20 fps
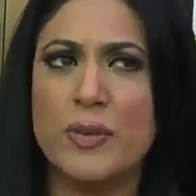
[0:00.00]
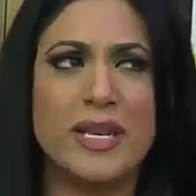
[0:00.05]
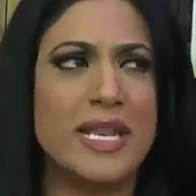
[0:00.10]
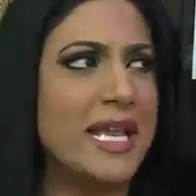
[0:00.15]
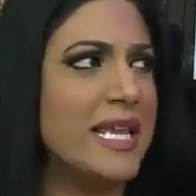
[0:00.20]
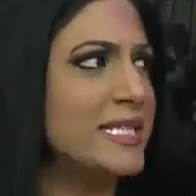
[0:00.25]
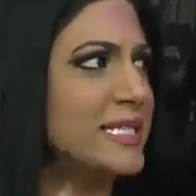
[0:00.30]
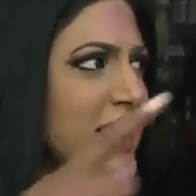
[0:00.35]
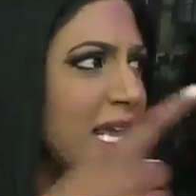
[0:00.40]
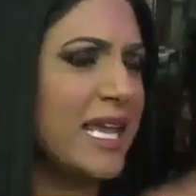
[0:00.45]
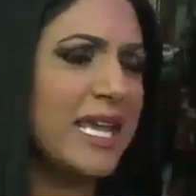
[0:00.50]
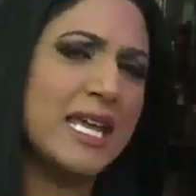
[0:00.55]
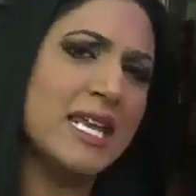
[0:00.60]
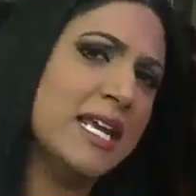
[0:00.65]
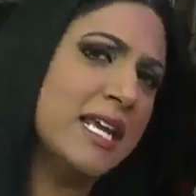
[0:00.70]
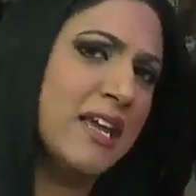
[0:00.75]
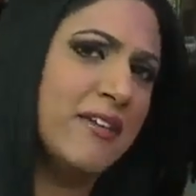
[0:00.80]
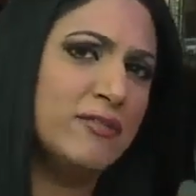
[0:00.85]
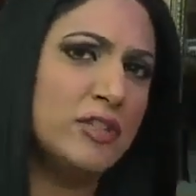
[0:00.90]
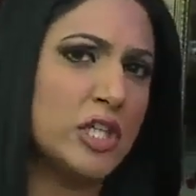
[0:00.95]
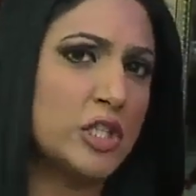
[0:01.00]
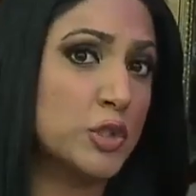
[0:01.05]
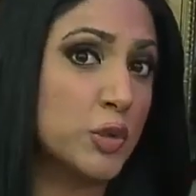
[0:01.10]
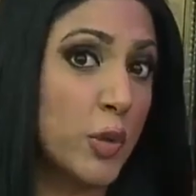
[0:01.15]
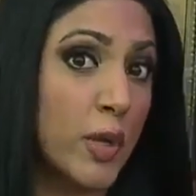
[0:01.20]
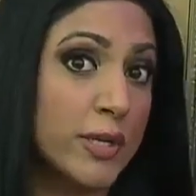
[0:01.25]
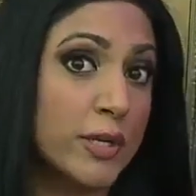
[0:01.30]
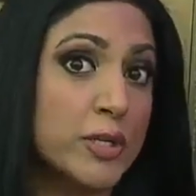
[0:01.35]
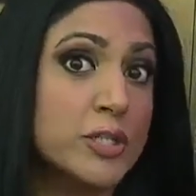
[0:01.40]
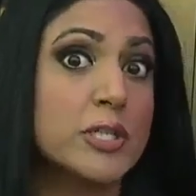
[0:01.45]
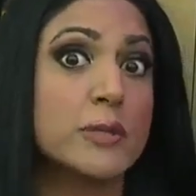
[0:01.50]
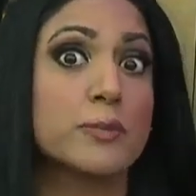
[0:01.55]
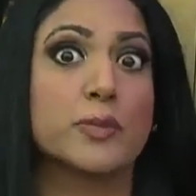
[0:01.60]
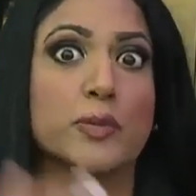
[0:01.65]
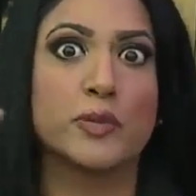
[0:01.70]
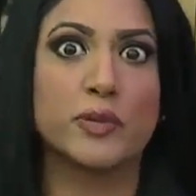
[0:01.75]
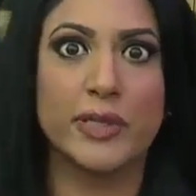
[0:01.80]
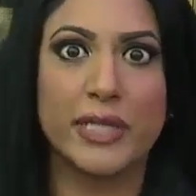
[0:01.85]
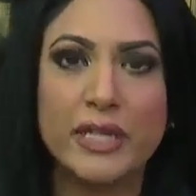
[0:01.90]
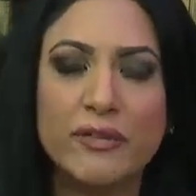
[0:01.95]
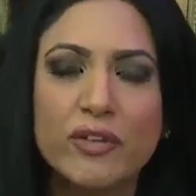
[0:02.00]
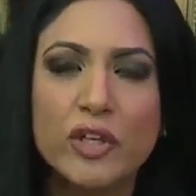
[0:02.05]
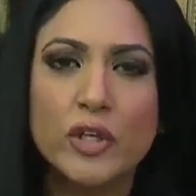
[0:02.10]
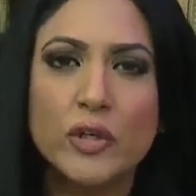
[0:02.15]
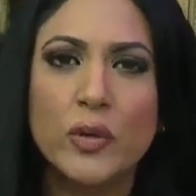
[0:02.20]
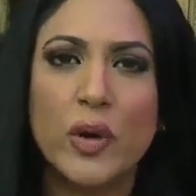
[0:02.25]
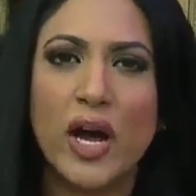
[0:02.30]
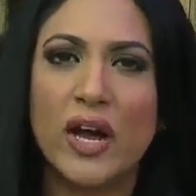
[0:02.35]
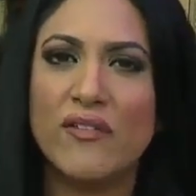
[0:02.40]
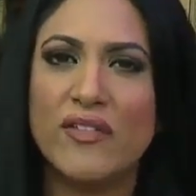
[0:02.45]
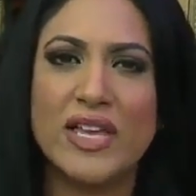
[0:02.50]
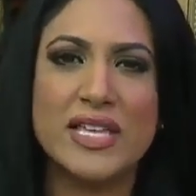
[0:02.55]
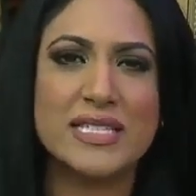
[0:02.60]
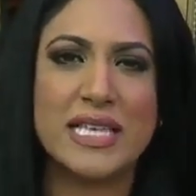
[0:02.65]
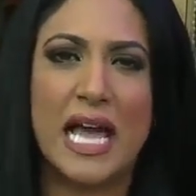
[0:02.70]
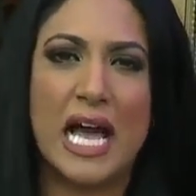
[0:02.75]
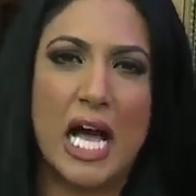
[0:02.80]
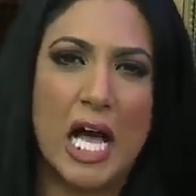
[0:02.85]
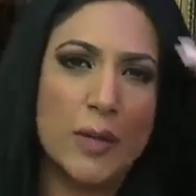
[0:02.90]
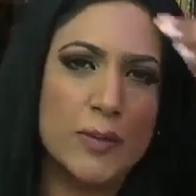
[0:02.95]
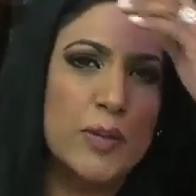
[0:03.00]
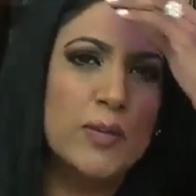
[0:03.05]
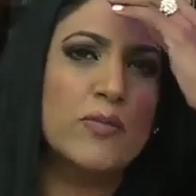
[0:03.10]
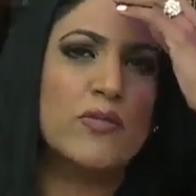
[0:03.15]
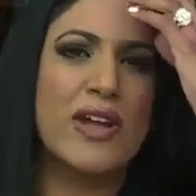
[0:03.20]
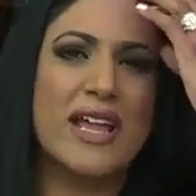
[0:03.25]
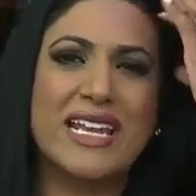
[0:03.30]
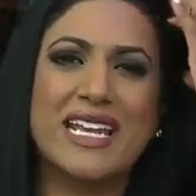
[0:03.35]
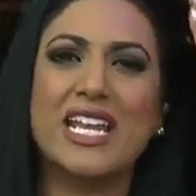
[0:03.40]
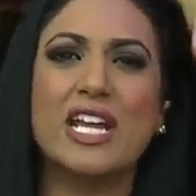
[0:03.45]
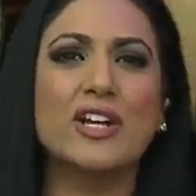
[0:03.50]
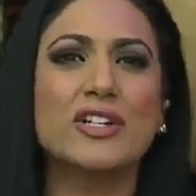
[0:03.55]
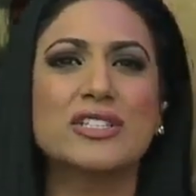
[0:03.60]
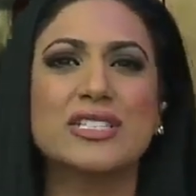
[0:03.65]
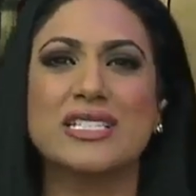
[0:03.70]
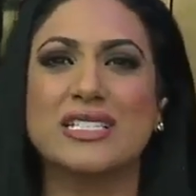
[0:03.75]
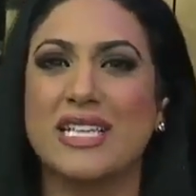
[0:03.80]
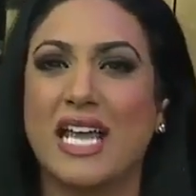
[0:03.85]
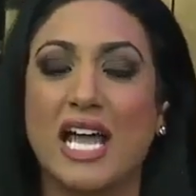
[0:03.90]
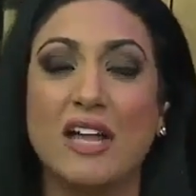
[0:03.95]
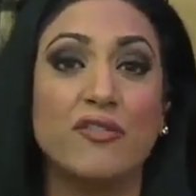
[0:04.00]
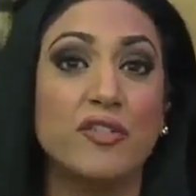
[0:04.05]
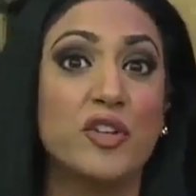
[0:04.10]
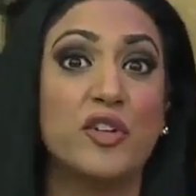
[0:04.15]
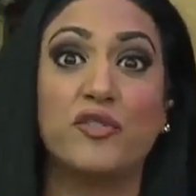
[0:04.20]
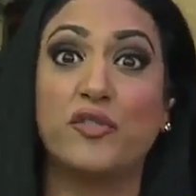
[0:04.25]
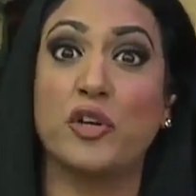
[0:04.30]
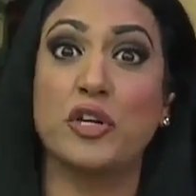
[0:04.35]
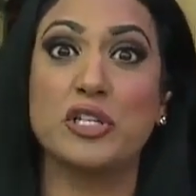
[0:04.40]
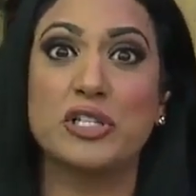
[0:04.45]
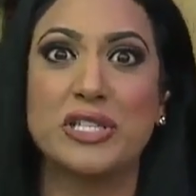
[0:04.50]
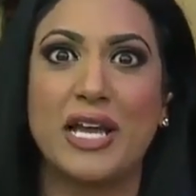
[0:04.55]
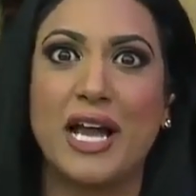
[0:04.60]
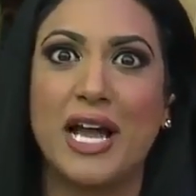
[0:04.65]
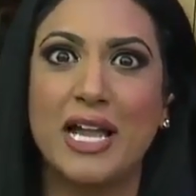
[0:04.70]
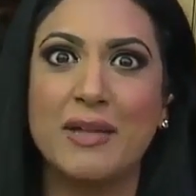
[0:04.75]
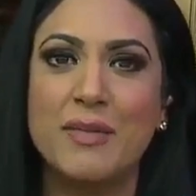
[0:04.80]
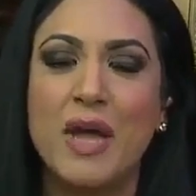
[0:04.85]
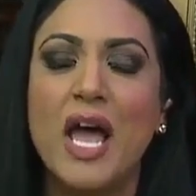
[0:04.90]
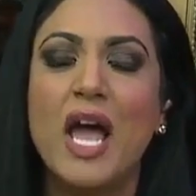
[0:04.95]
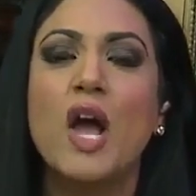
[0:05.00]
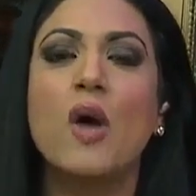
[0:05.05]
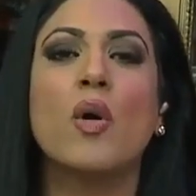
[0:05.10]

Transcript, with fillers: but is he going to give Detroiters a preview of his album right here tonight for the first time?